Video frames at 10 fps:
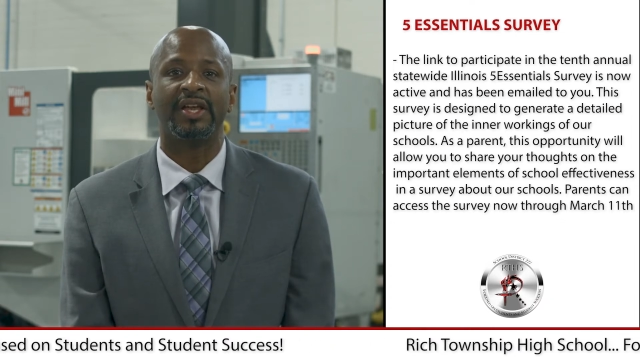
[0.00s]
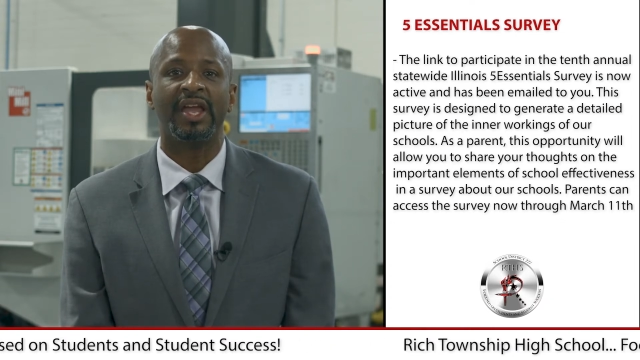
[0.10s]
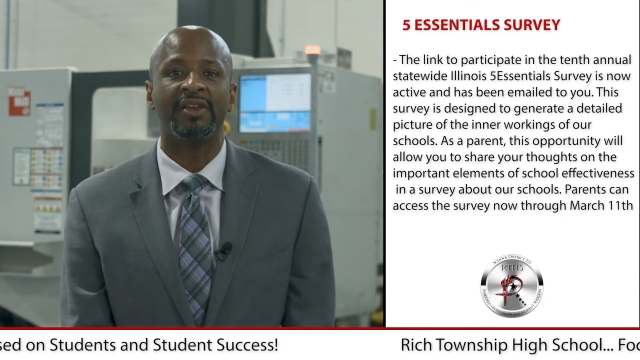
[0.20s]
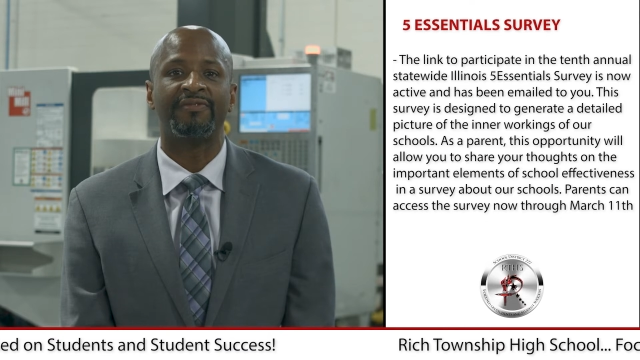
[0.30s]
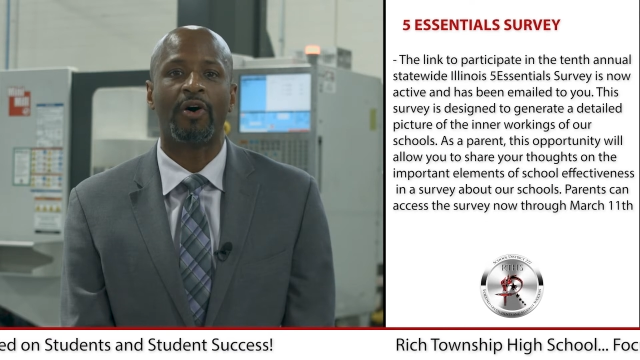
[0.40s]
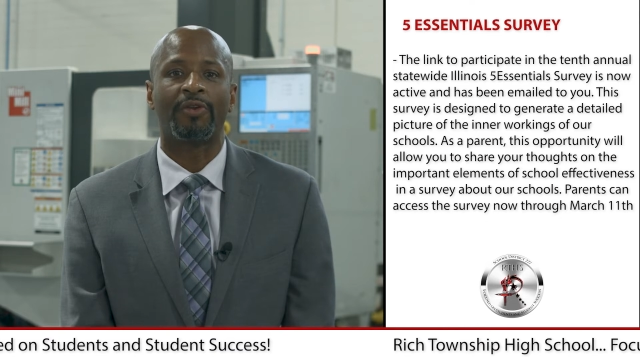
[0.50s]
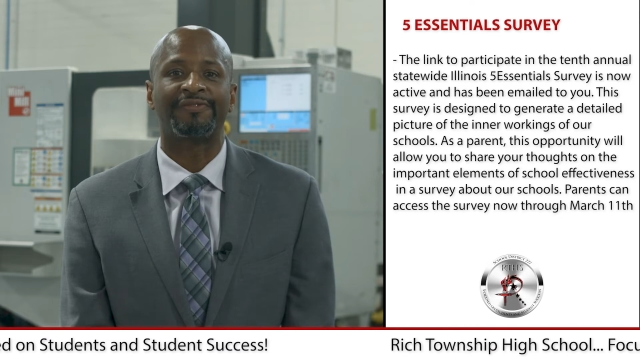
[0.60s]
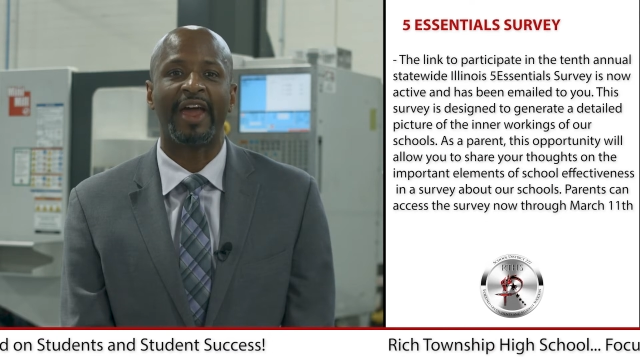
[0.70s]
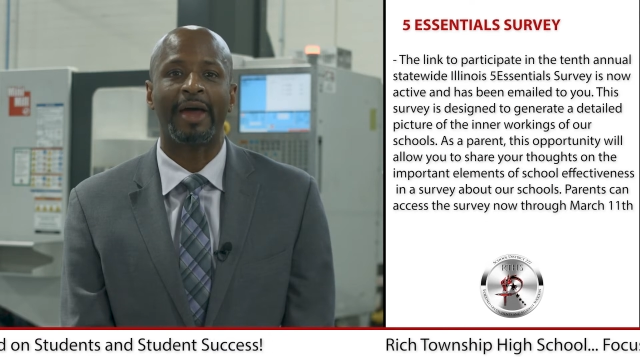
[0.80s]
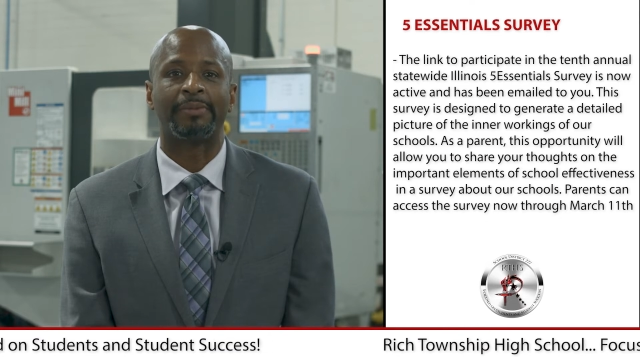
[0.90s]
involved
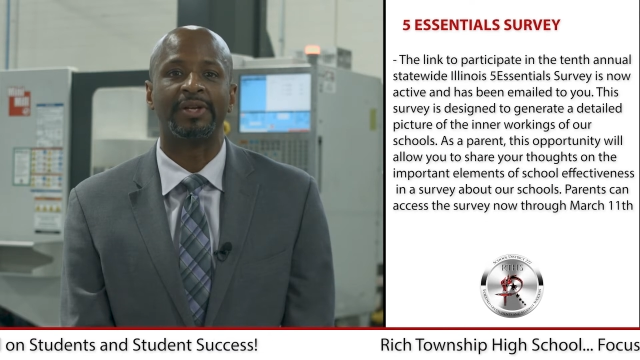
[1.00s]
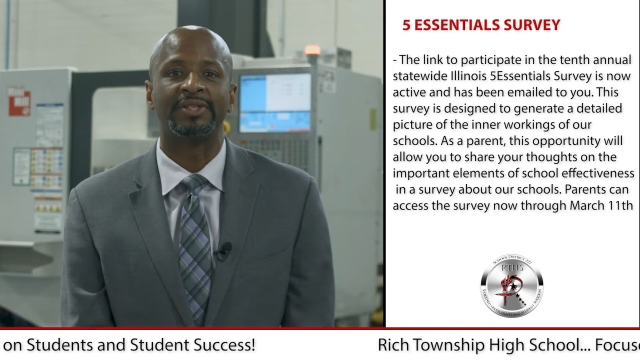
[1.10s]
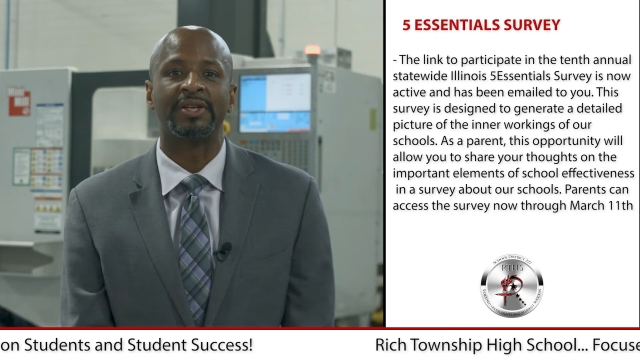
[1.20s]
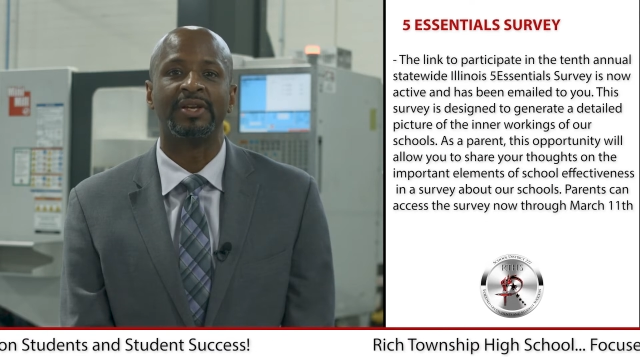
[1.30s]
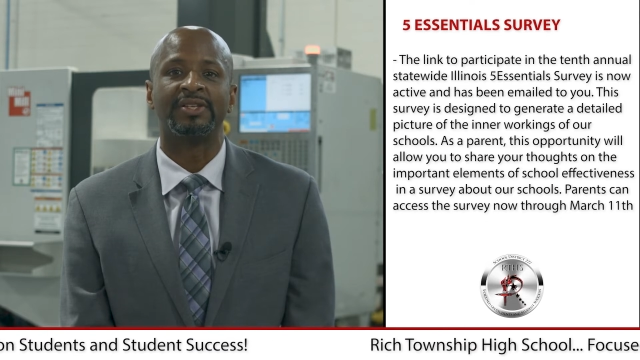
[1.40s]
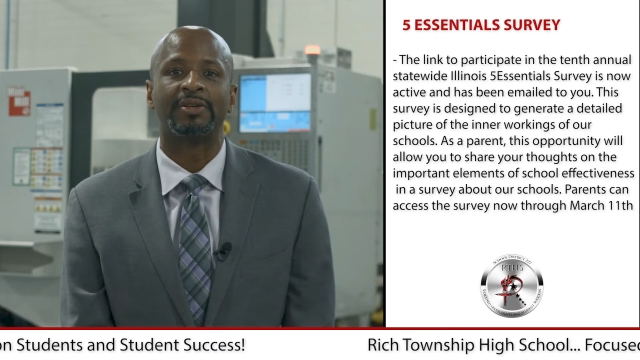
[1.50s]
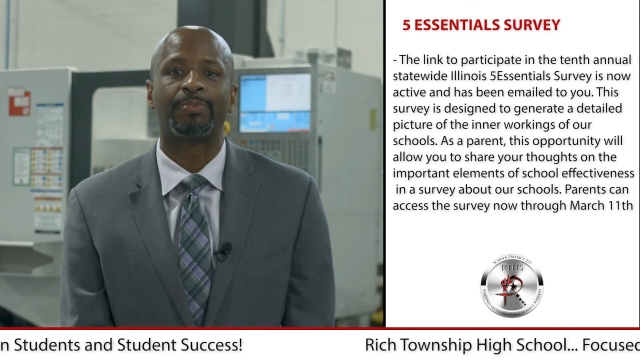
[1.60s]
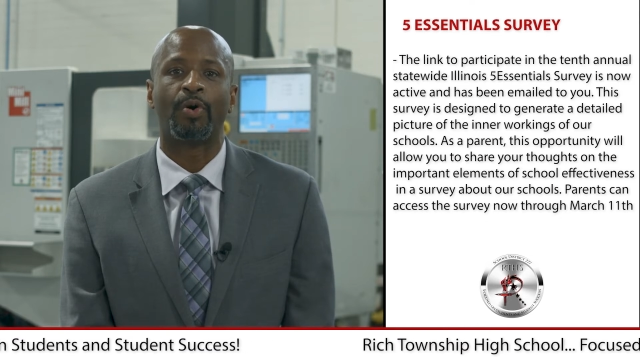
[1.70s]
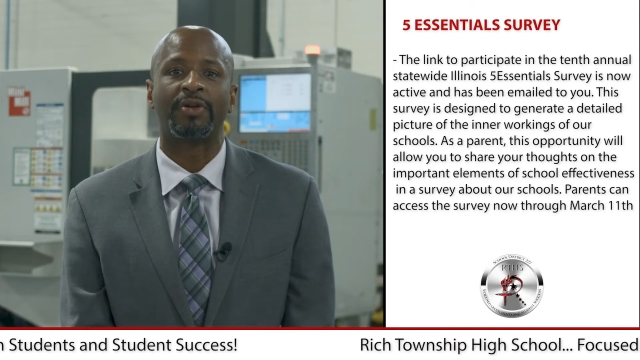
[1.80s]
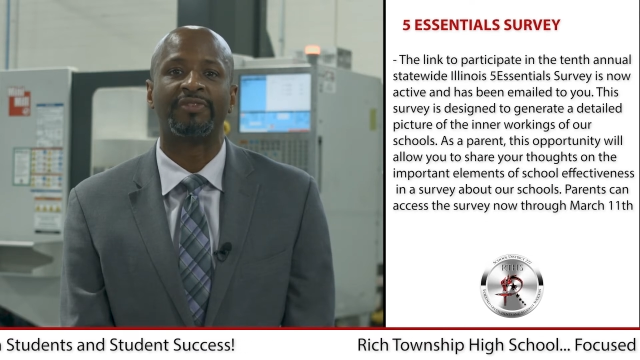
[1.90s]
families,
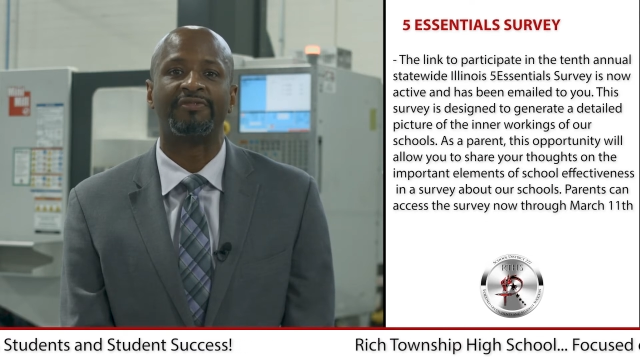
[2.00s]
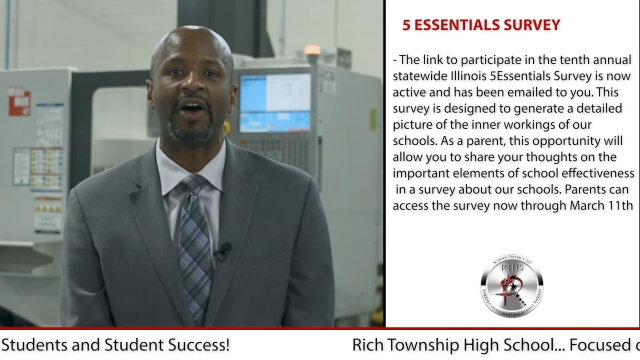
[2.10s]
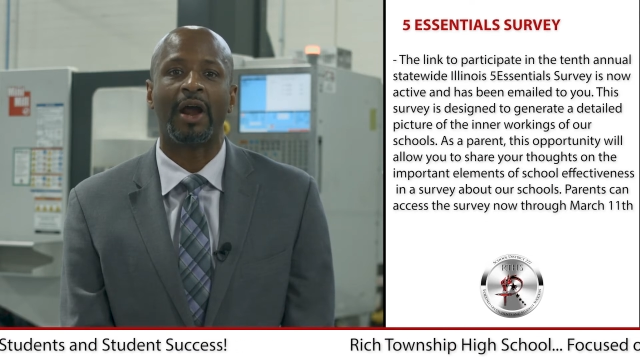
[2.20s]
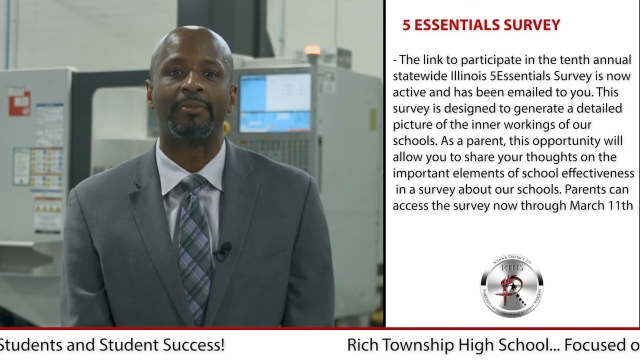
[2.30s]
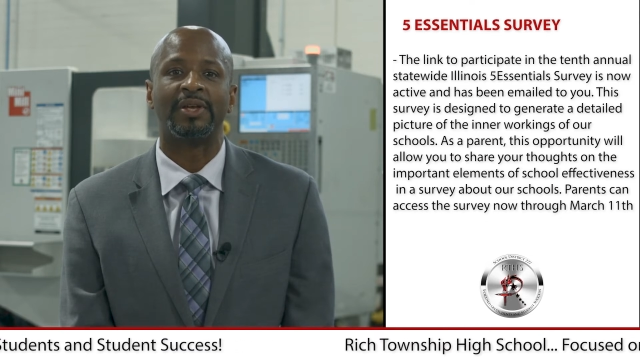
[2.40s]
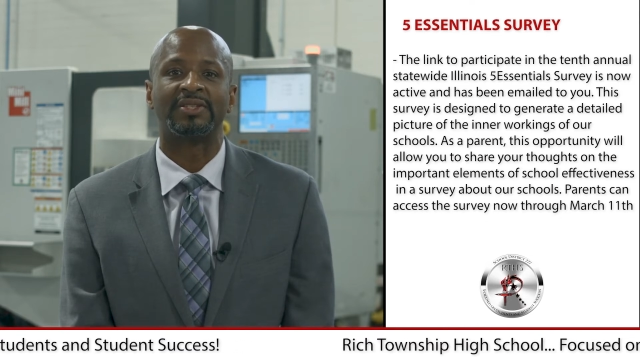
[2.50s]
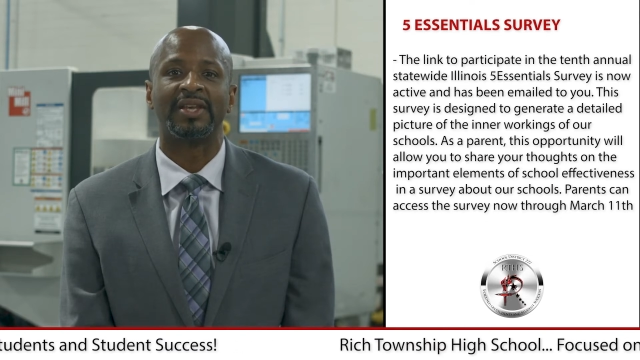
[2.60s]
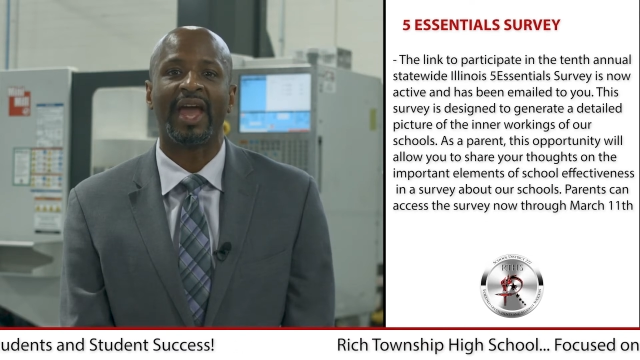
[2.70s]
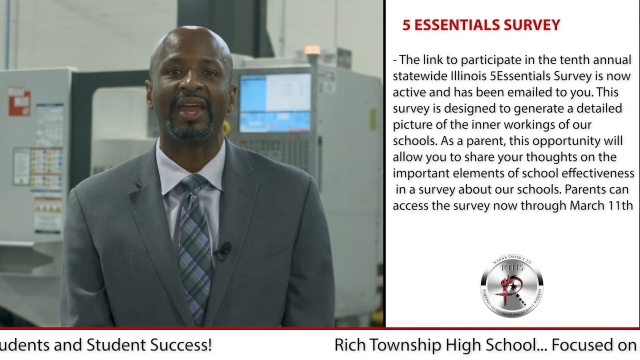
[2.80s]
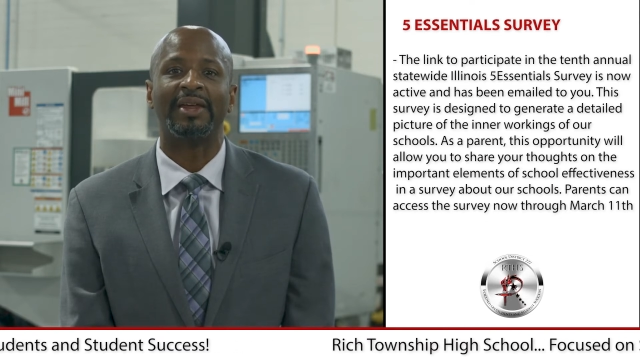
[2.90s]
supportive environments,
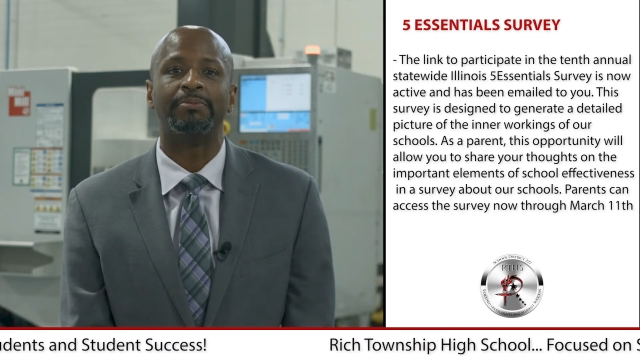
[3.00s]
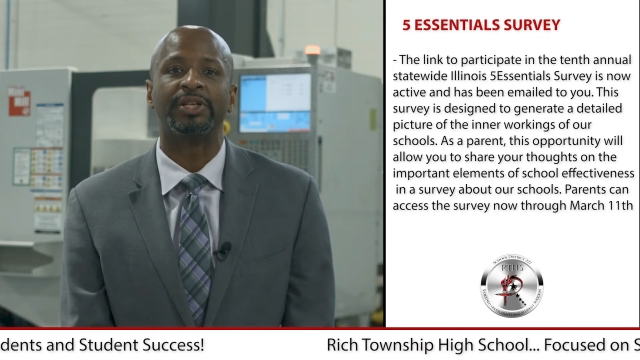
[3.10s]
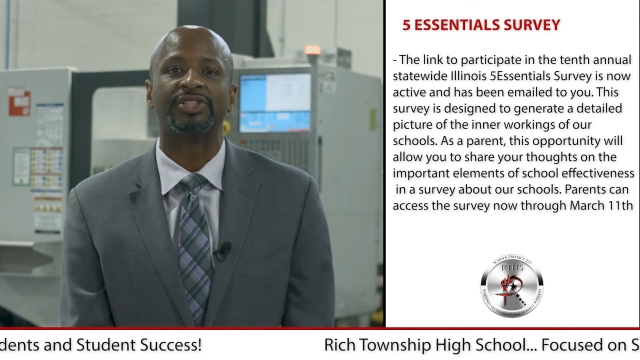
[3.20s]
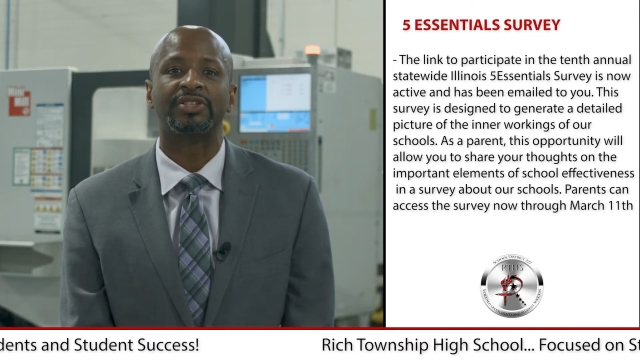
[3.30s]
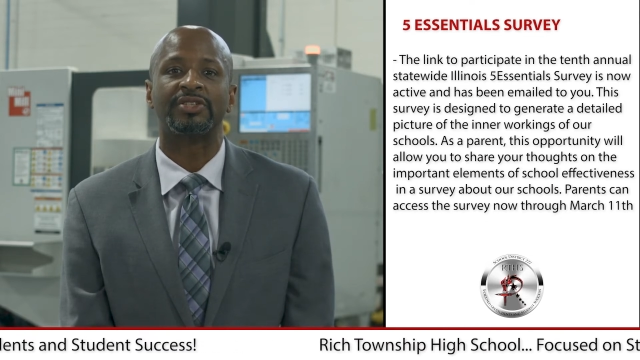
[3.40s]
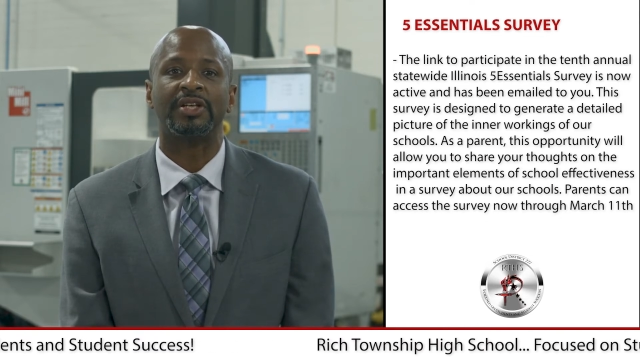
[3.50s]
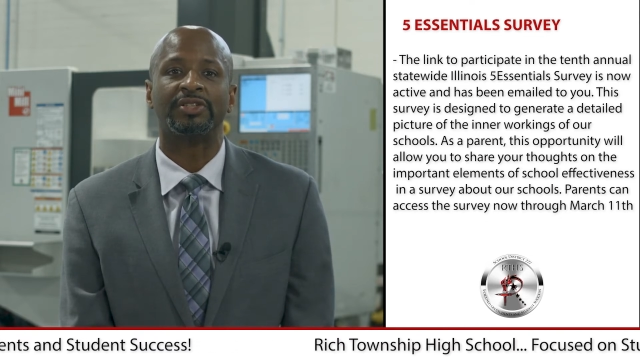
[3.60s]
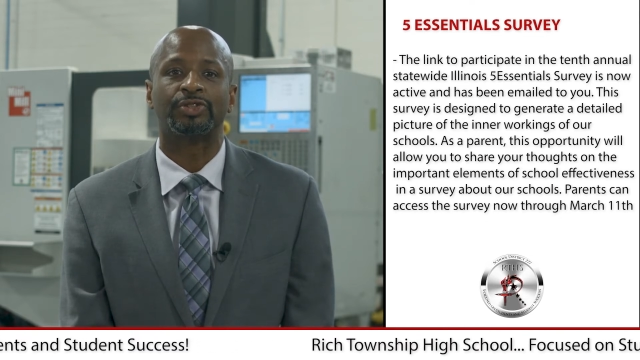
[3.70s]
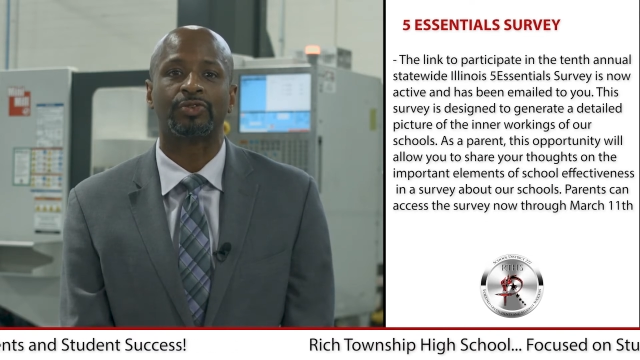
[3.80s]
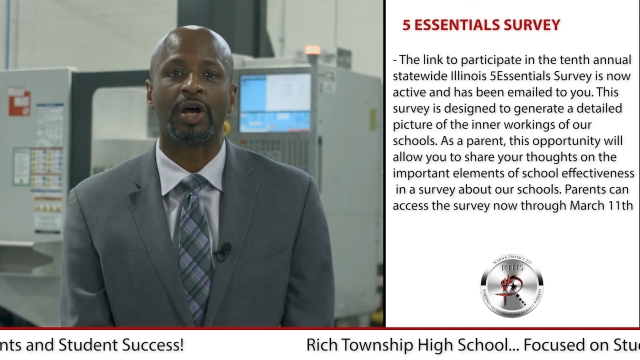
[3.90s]
and ambitious
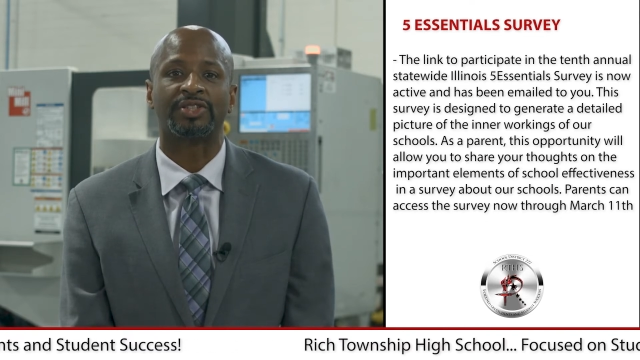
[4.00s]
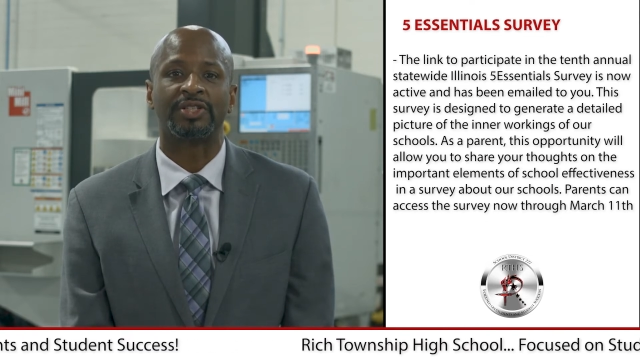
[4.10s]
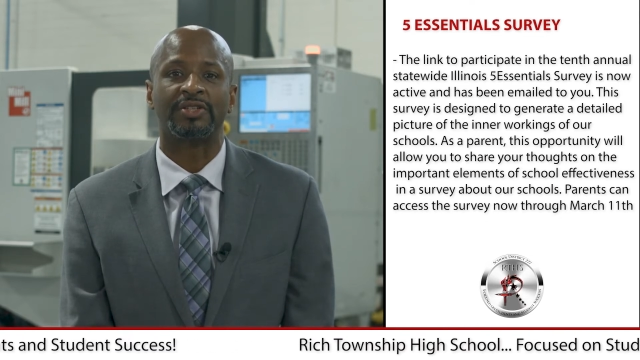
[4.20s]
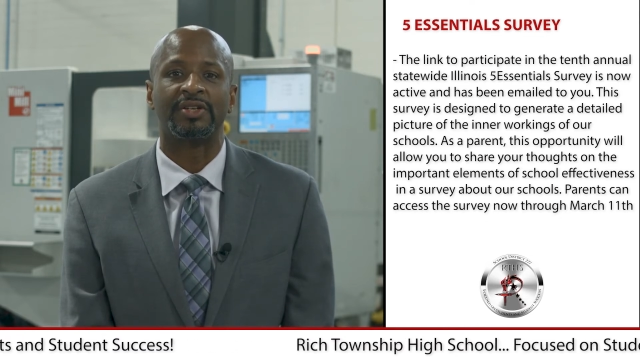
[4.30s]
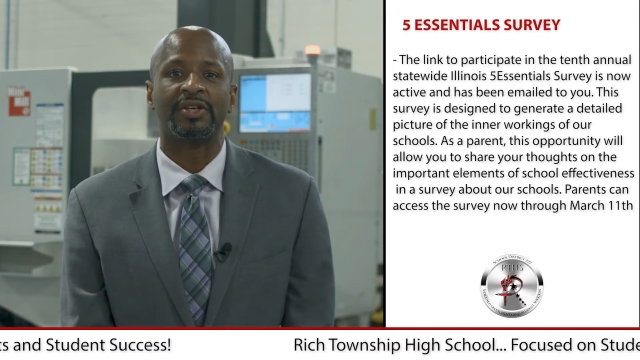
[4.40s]
instruction.